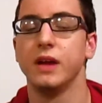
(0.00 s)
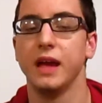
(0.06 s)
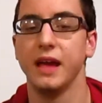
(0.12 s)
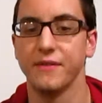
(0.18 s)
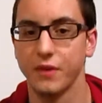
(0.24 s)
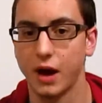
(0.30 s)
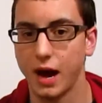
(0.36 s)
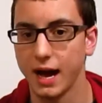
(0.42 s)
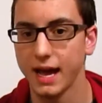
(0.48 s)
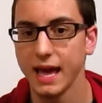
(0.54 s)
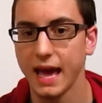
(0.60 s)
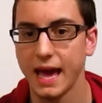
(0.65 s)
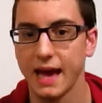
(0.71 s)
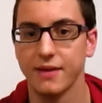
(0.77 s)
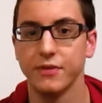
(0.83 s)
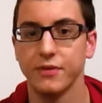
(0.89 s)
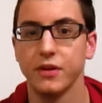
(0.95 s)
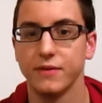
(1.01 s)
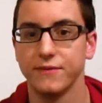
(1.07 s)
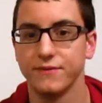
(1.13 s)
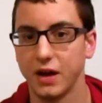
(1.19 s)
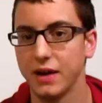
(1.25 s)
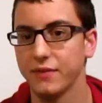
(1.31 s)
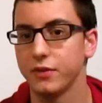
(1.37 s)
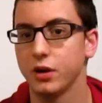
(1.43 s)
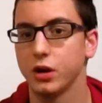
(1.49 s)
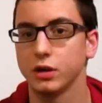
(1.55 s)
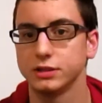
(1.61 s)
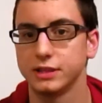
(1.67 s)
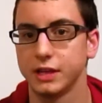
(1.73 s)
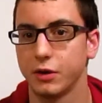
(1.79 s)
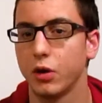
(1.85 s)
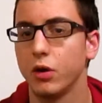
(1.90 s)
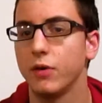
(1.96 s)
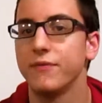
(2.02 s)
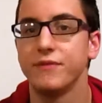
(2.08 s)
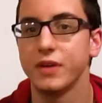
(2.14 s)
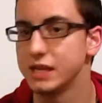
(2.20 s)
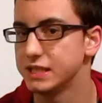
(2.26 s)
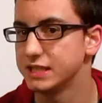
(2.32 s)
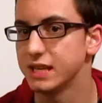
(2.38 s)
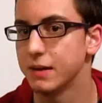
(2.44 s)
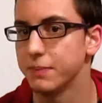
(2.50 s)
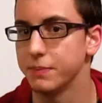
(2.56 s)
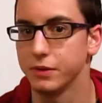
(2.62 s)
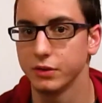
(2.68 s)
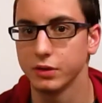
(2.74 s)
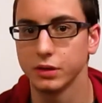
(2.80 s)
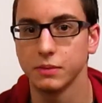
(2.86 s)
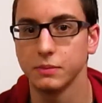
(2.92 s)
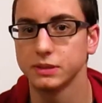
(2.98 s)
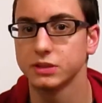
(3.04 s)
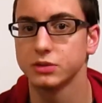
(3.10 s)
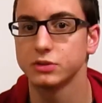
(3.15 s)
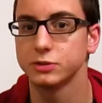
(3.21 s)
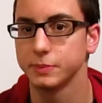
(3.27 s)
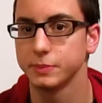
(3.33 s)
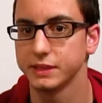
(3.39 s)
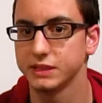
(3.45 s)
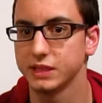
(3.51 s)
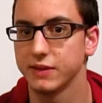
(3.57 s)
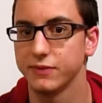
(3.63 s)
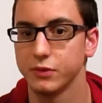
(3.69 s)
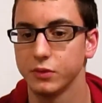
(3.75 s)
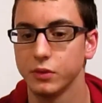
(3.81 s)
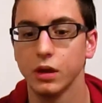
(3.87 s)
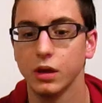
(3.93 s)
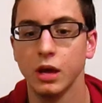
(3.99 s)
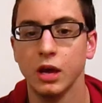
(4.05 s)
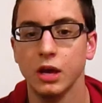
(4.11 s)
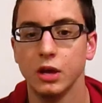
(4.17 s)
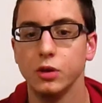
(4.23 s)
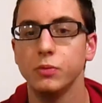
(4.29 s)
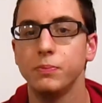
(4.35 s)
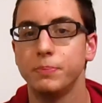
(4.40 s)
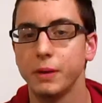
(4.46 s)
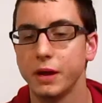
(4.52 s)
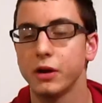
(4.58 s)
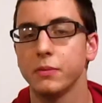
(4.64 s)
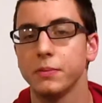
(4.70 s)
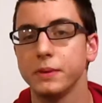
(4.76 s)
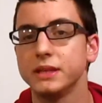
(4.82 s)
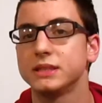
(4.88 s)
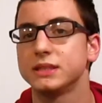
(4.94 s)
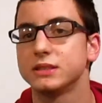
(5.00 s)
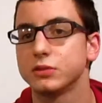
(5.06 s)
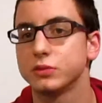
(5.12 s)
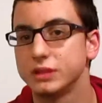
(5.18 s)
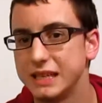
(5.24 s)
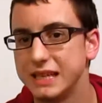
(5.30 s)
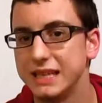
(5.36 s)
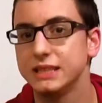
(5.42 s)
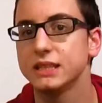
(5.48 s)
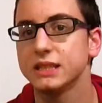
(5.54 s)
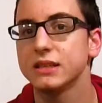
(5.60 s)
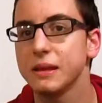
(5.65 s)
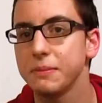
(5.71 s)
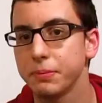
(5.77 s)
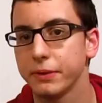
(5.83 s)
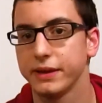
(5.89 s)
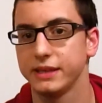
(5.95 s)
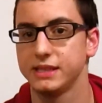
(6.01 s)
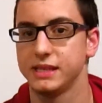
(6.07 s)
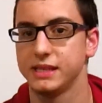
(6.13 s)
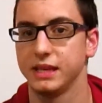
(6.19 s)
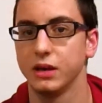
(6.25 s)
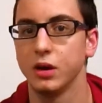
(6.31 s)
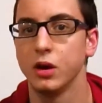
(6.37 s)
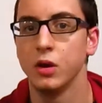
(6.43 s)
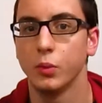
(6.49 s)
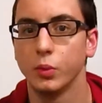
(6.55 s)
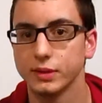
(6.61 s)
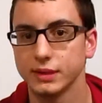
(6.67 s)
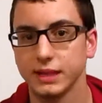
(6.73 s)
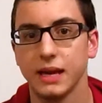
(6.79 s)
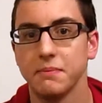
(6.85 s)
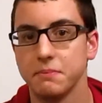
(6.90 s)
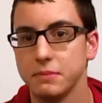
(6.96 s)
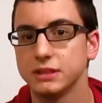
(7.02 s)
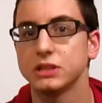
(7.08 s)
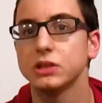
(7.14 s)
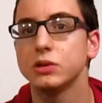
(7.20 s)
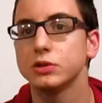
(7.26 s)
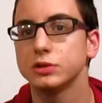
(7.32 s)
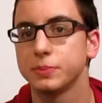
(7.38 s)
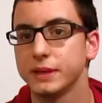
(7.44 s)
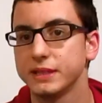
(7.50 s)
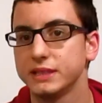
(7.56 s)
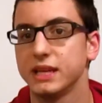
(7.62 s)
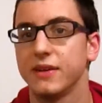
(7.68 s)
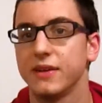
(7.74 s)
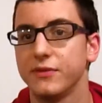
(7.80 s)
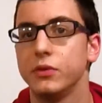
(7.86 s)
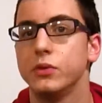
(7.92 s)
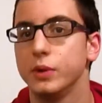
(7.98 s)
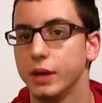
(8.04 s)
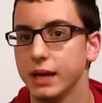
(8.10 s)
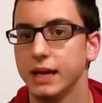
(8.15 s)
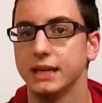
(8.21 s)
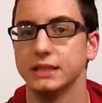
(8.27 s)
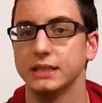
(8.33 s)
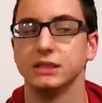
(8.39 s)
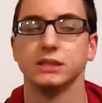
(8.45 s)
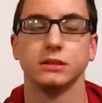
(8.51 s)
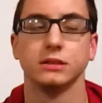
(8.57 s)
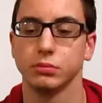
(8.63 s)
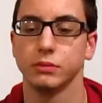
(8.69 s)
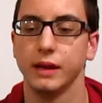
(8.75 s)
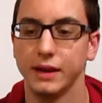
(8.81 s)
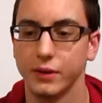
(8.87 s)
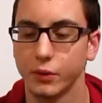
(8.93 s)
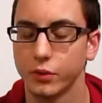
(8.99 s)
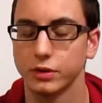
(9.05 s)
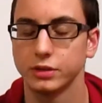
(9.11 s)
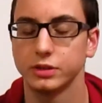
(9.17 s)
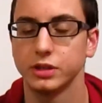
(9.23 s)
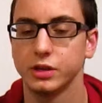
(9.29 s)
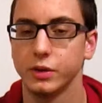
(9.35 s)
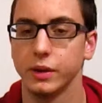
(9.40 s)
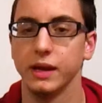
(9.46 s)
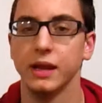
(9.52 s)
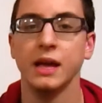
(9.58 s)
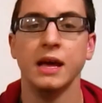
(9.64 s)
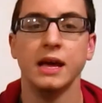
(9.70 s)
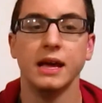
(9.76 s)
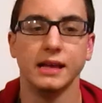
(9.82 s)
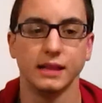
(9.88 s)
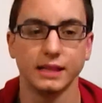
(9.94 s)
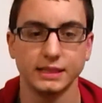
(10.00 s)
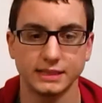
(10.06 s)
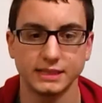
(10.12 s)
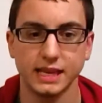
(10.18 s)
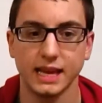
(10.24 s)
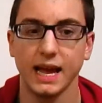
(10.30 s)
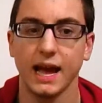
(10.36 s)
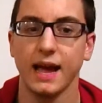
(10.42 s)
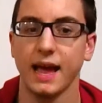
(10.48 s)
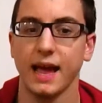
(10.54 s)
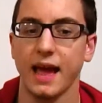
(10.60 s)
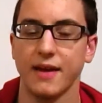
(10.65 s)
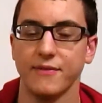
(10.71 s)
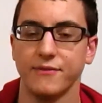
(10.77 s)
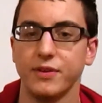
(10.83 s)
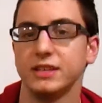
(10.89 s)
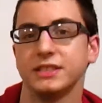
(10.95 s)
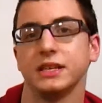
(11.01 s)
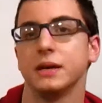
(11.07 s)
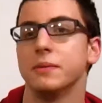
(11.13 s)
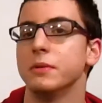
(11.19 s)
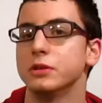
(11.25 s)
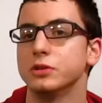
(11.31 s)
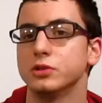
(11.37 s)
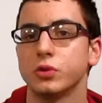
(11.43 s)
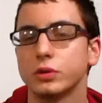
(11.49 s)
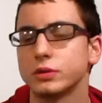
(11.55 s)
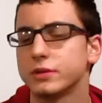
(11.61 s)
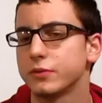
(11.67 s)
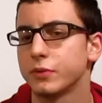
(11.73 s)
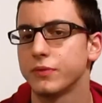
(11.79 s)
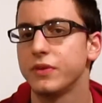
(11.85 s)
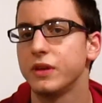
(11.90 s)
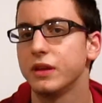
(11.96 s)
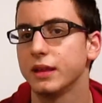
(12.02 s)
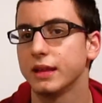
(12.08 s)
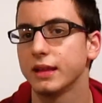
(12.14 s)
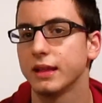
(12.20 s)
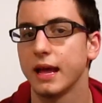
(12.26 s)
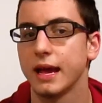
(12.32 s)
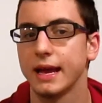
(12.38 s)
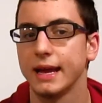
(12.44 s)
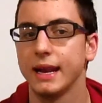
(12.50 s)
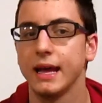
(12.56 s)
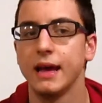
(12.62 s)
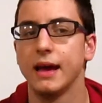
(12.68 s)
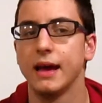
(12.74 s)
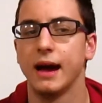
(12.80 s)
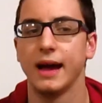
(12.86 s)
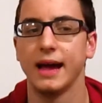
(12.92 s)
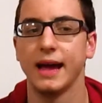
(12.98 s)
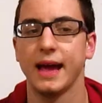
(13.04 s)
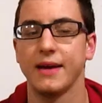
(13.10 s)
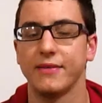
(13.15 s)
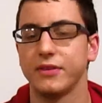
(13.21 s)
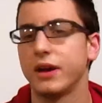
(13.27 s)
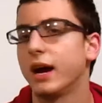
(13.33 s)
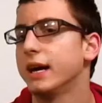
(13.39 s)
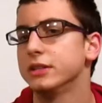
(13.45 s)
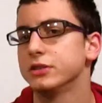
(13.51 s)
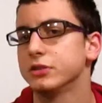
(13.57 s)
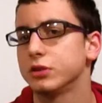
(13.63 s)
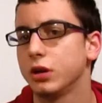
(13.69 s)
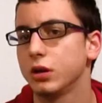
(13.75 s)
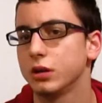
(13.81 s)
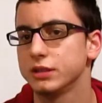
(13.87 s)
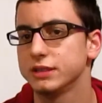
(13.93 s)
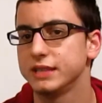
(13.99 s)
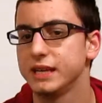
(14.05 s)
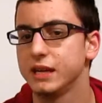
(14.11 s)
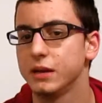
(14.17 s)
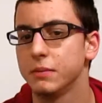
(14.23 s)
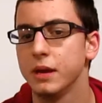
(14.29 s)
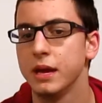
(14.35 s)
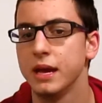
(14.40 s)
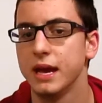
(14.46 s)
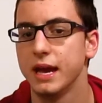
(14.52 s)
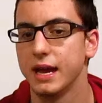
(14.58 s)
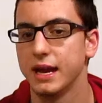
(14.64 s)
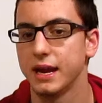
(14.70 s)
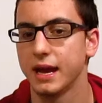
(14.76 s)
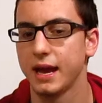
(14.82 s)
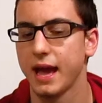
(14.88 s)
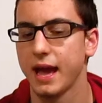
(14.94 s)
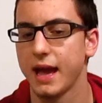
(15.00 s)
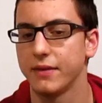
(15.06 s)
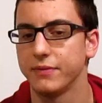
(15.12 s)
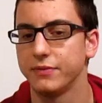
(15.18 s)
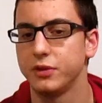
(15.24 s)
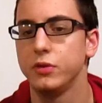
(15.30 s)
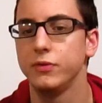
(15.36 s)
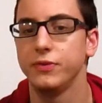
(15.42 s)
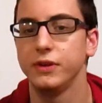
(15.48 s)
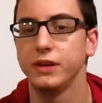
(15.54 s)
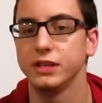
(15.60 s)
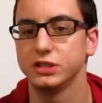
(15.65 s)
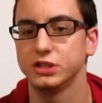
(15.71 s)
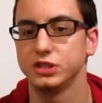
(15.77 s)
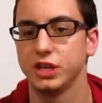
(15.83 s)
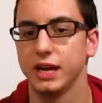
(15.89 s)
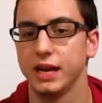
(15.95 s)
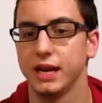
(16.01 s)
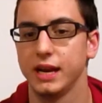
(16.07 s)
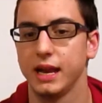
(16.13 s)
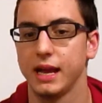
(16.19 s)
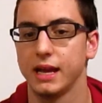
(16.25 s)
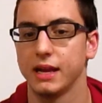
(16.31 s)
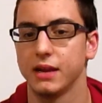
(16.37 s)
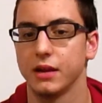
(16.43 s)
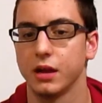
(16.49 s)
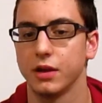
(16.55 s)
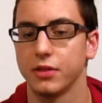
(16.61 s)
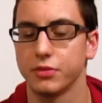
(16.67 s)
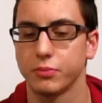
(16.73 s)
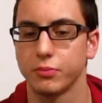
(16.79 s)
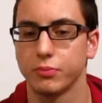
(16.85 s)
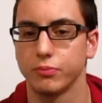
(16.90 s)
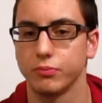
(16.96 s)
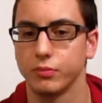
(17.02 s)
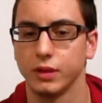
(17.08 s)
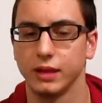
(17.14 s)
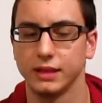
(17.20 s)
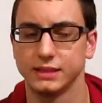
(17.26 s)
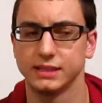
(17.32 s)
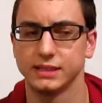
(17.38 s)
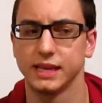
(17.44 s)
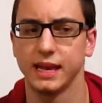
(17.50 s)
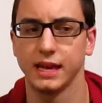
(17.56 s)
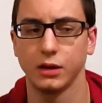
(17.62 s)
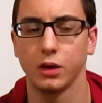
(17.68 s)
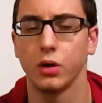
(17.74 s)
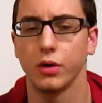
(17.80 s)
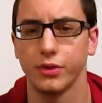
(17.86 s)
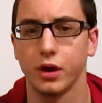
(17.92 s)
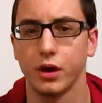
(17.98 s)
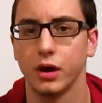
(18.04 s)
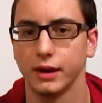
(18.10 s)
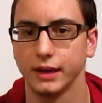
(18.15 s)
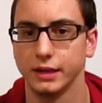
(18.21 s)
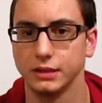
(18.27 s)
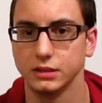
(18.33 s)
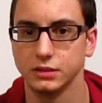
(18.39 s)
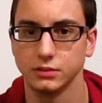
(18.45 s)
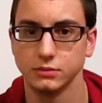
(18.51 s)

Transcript: If I have 5 cards that are all face up and you're going to Mystical Space Typhoon, you better be strategically placing what that Mystical Space Typhoon is in order to do it. Let's say I have face up Swords of Revealing Light, I have Kaiser Coliseum, and I have 2 Fiendish Chain and let's say a Call the Haunted.